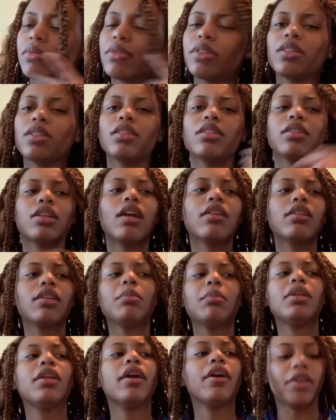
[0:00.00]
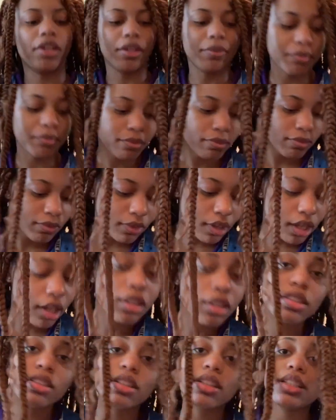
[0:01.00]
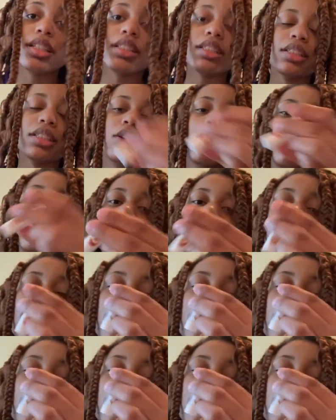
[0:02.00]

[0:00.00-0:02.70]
Really? Y'all did me dirty. This is gonna get